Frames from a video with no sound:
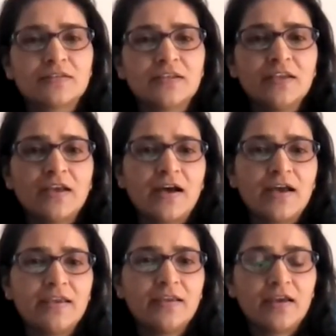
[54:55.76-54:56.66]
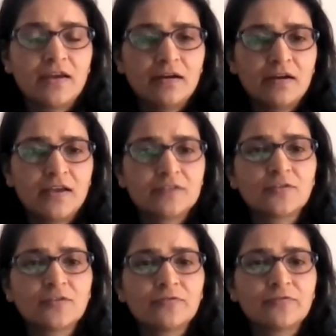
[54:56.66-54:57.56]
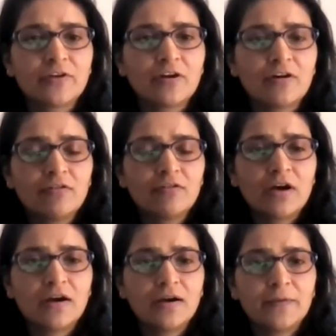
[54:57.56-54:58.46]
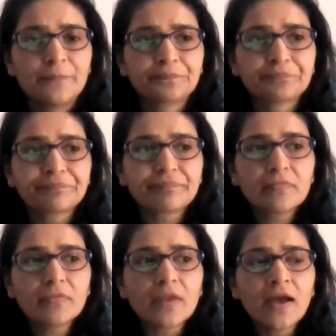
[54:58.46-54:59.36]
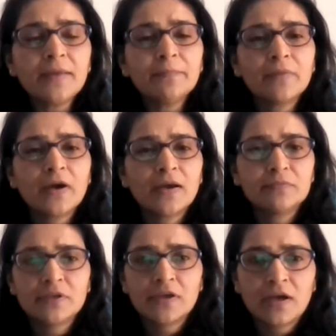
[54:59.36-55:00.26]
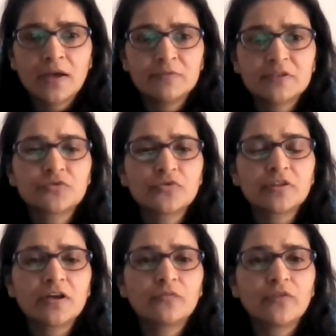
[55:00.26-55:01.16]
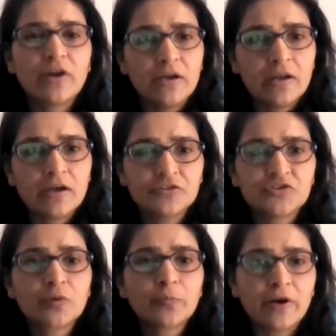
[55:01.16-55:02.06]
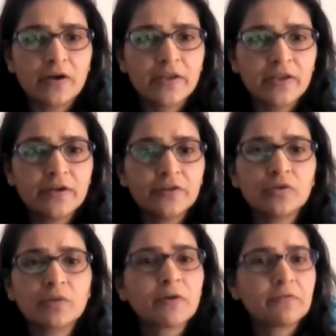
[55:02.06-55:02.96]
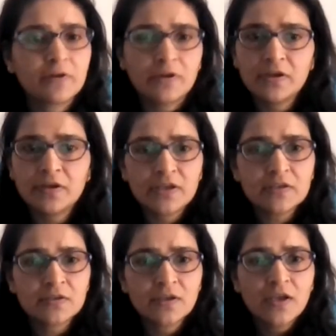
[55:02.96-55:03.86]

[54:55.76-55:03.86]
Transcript: see, I, uh, as of now, uh, I, I'm, uh, I'm just doing that one lecture per day during my working days. Mm-hmm.